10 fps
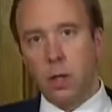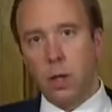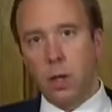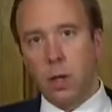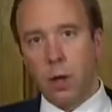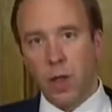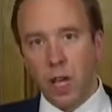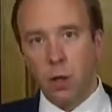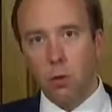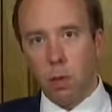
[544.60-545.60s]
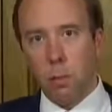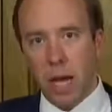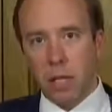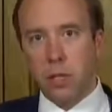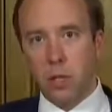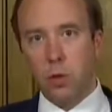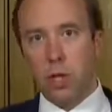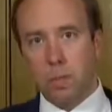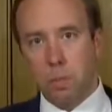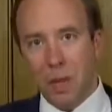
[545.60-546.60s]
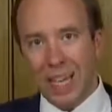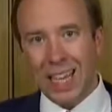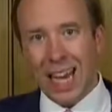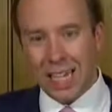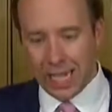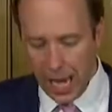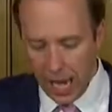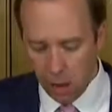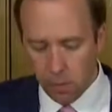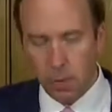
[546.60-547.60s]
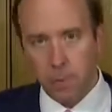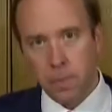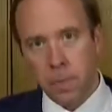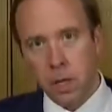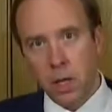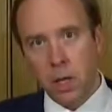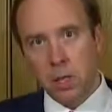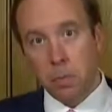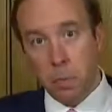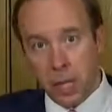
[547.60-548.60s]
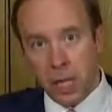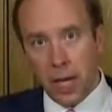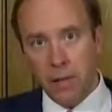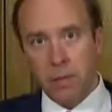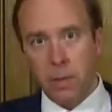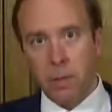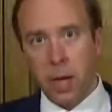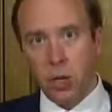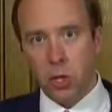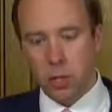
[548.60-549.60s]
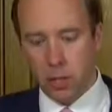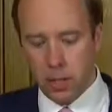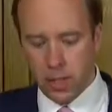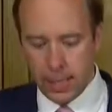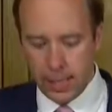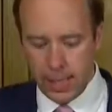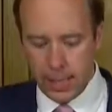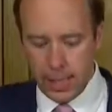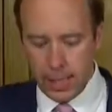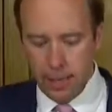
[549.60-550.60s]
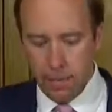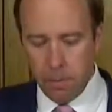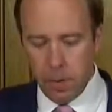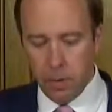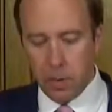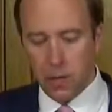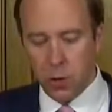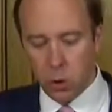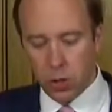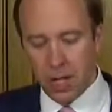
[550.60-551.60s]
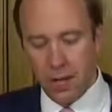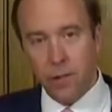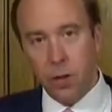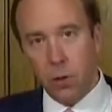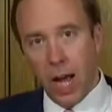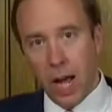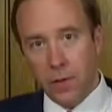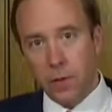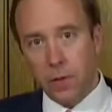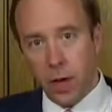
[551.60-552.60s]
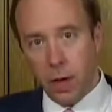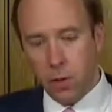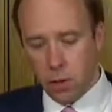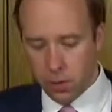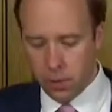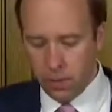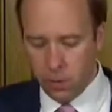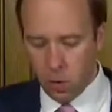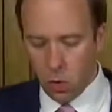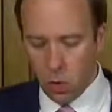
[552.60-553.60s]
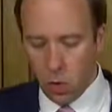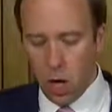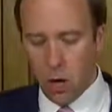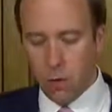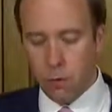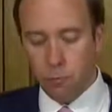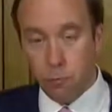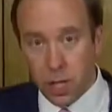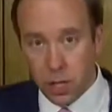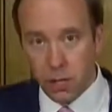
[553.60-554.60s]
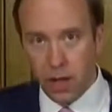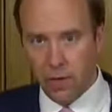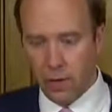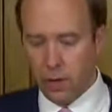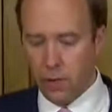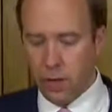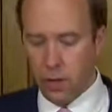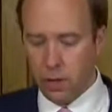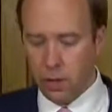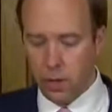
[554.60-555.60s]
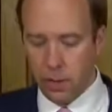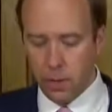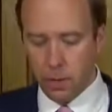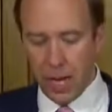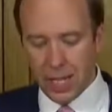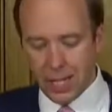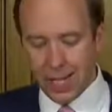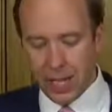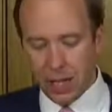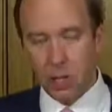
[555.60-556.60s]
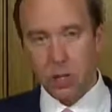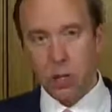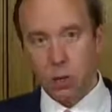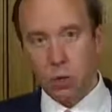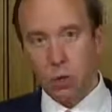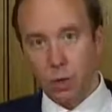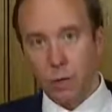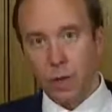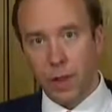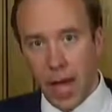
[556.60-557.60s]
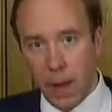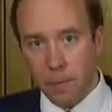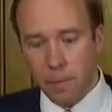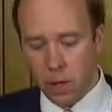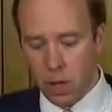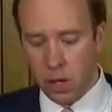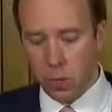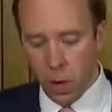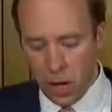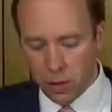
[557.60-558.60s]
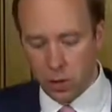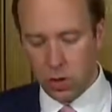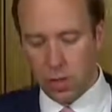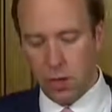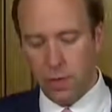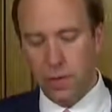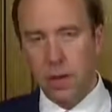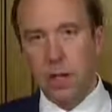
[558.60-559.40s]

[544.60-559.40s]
that the thing you can best do is be there to help, to be there for the patient. But of course, if you have the virus or are at risk of having the virus, the best thing that you can do for them, as well as yourself,